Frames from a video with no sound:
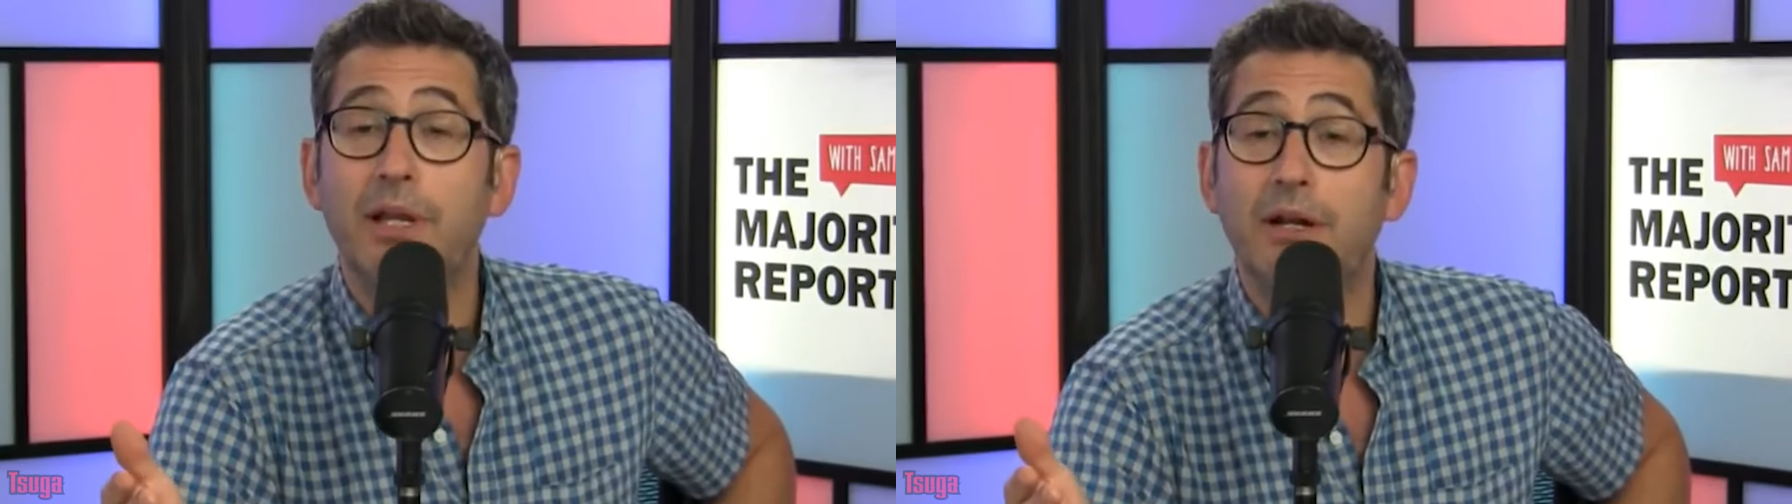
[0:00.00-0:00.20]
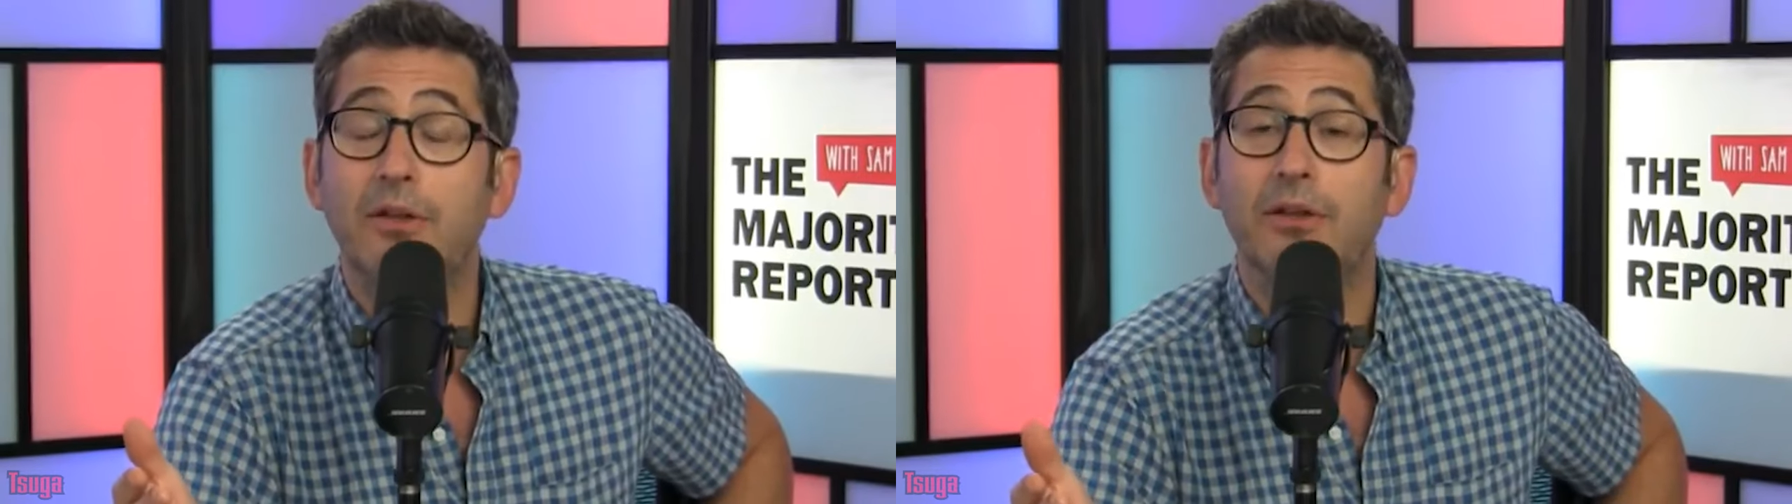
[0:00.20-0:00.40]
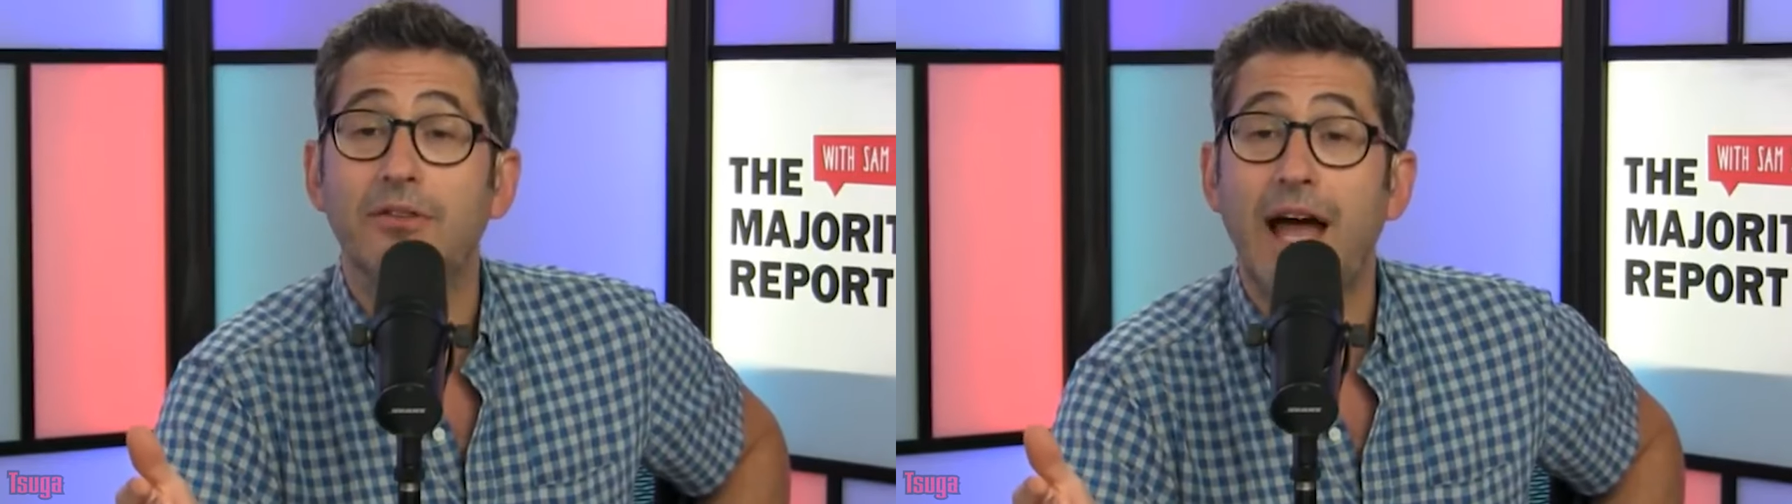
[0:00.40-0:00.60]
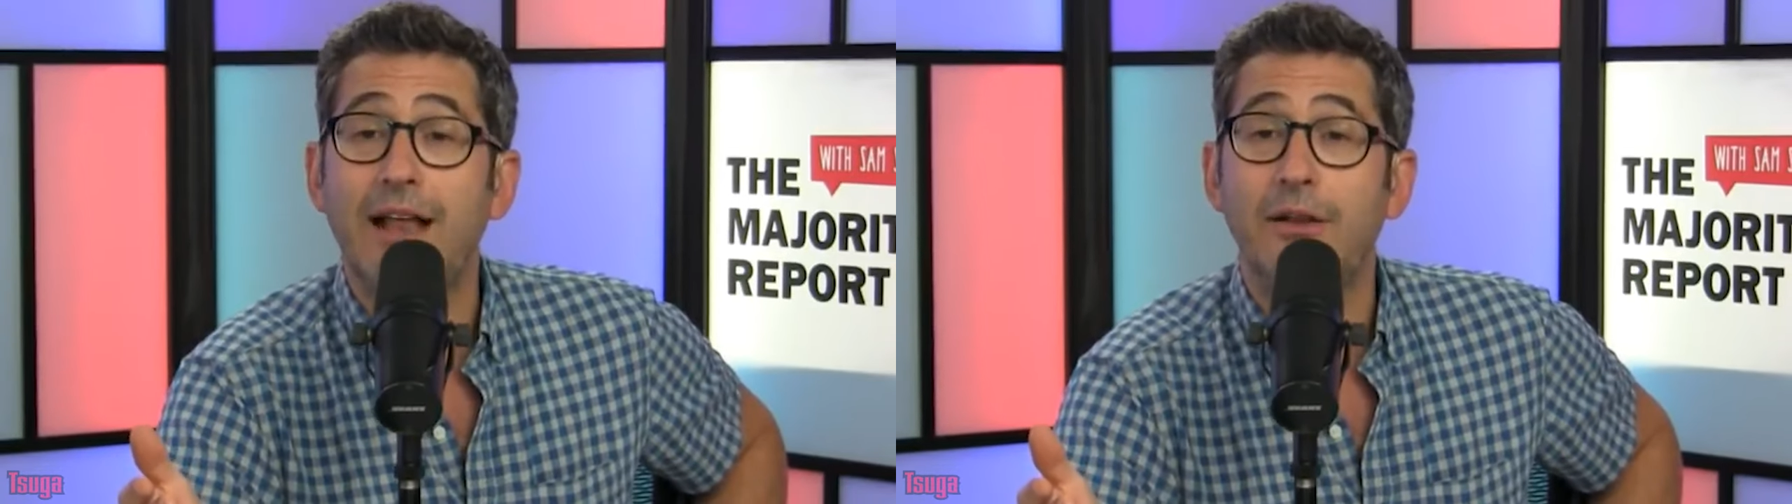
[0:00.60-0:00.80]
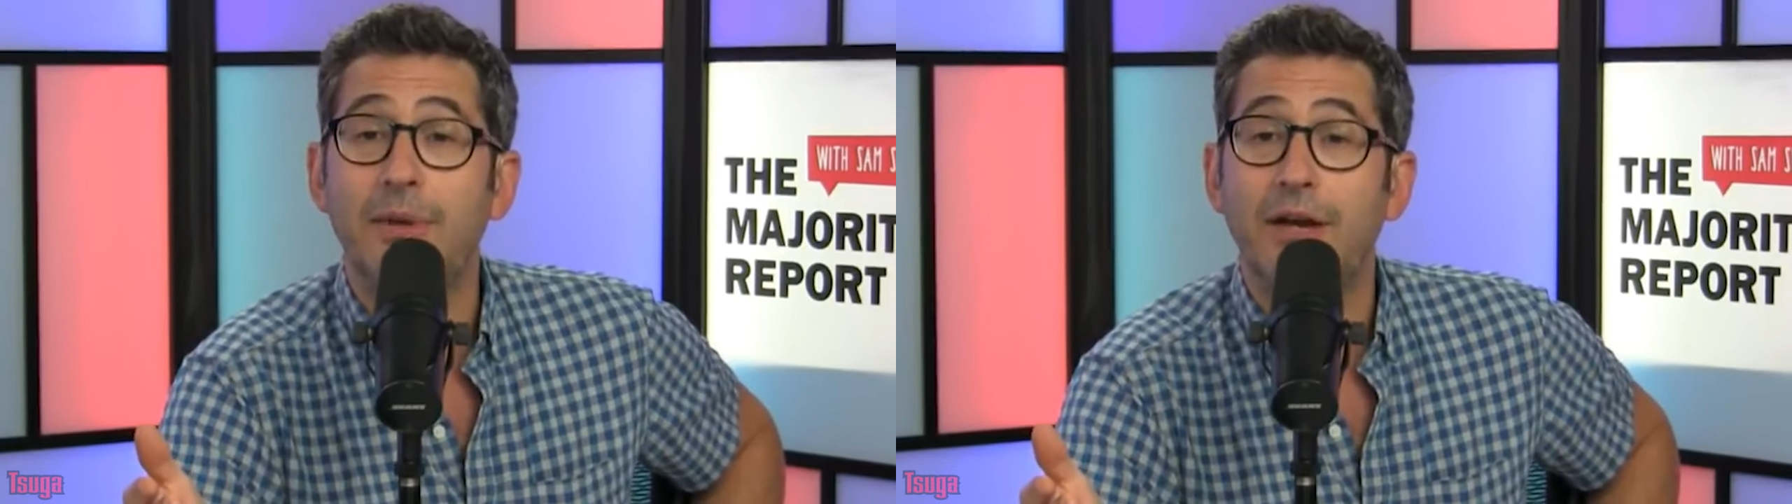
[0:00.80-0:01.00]
political
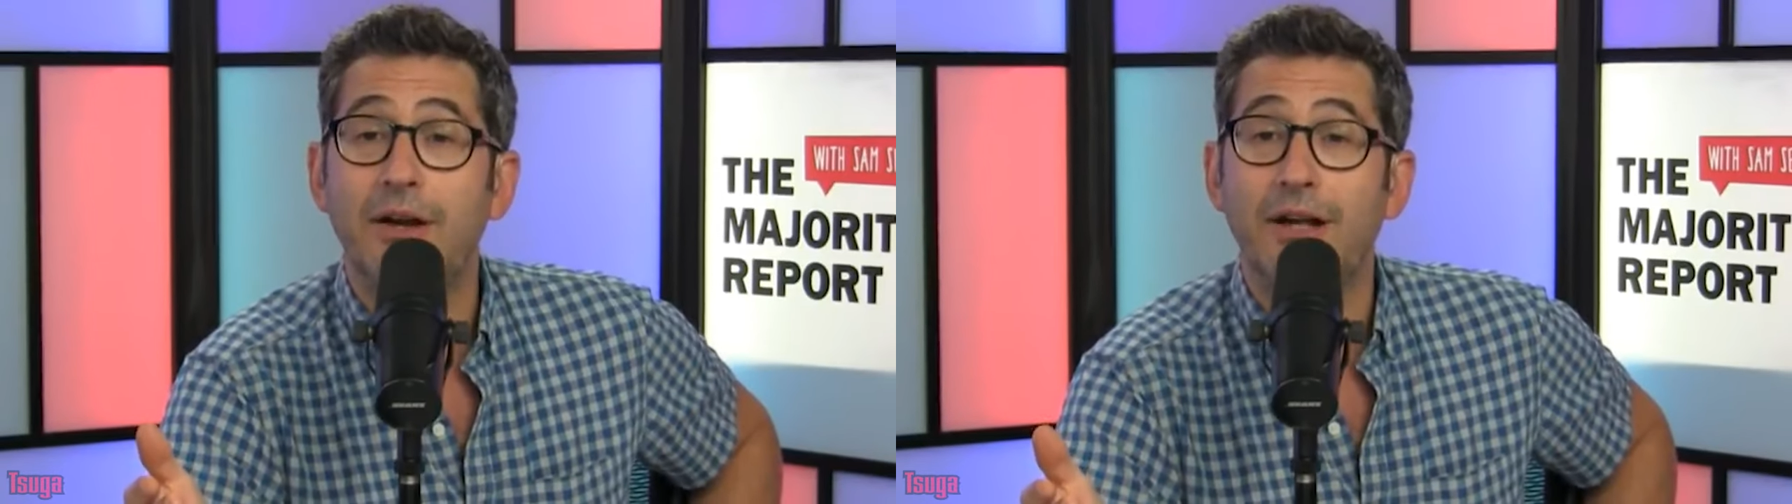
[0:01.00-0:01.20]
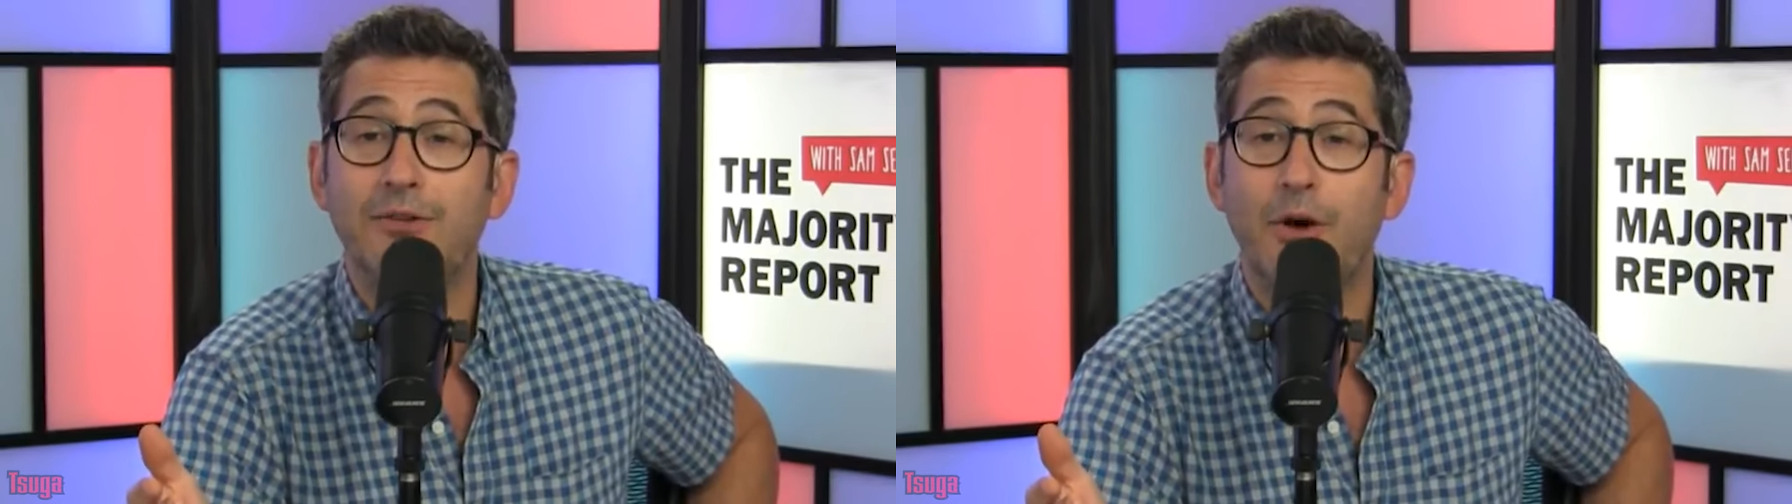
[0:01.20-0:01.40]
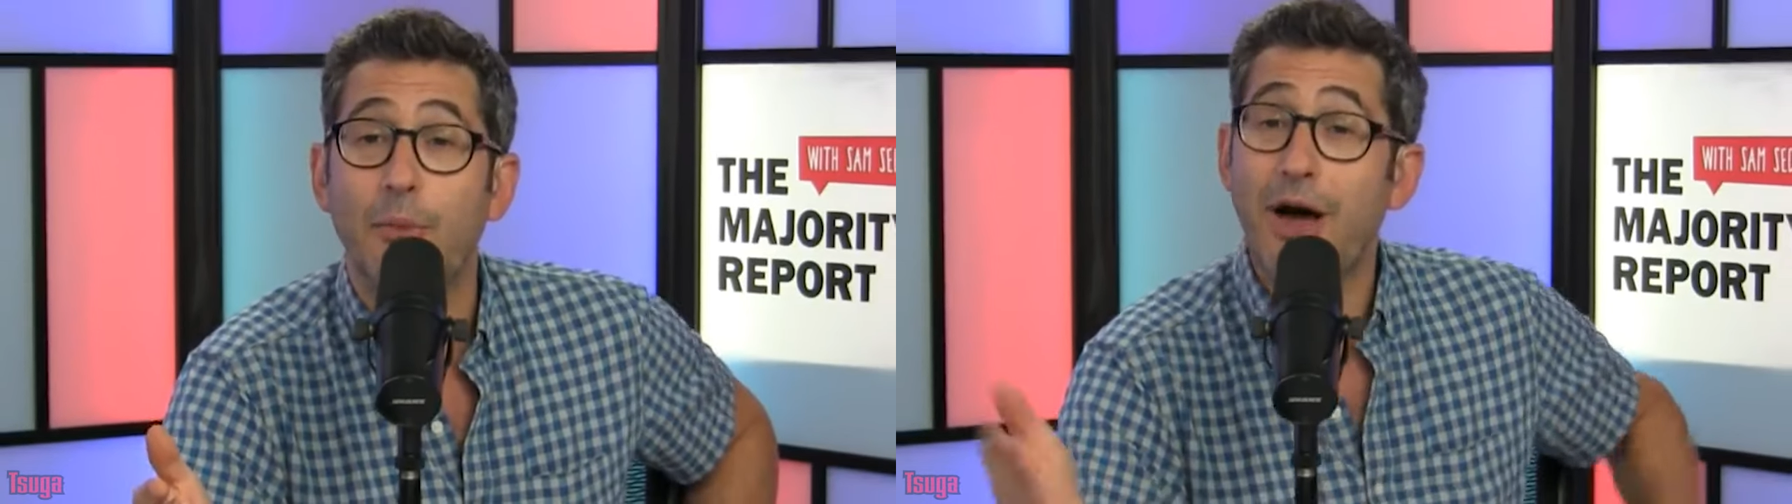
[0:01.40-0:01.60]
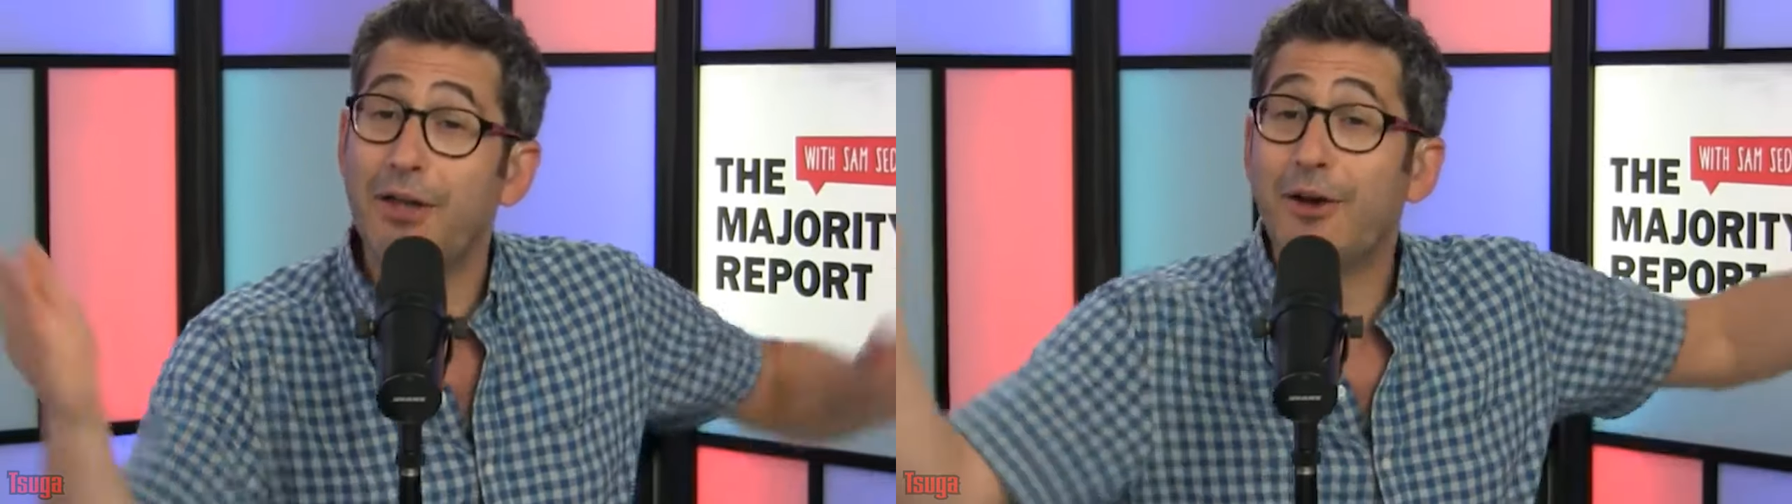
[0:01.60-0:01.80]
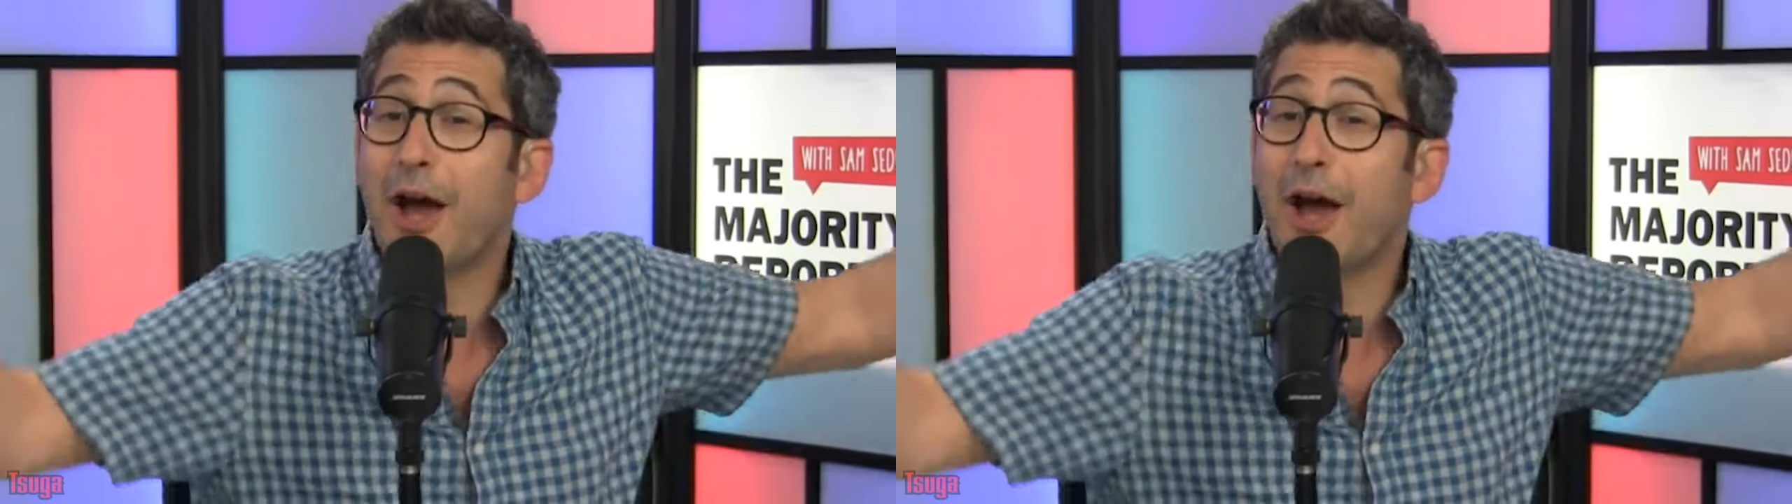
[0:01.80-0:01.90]
asylum here, and us going, well,